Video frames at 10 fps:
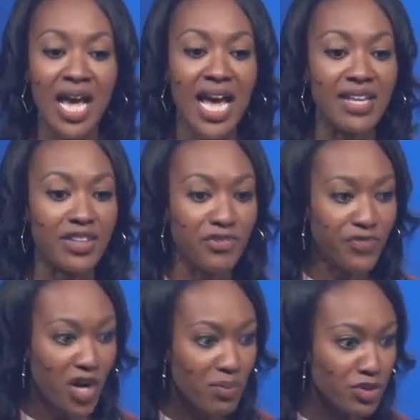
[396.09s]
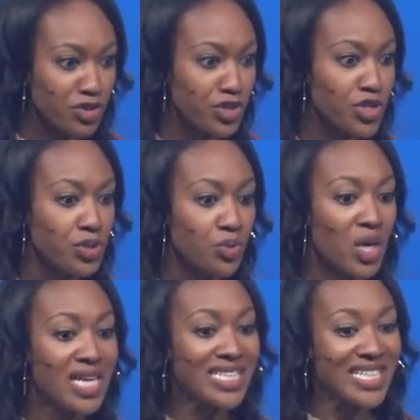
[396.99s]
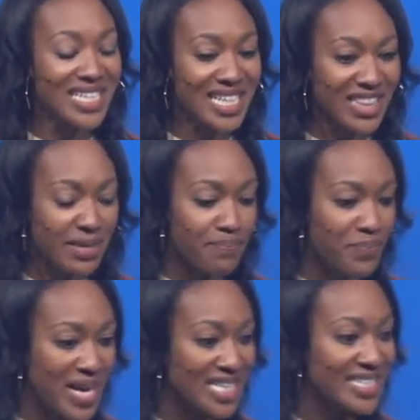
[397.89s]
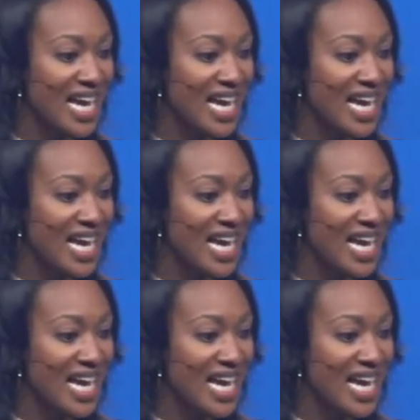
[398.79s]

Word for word: and the farmers knew to get the best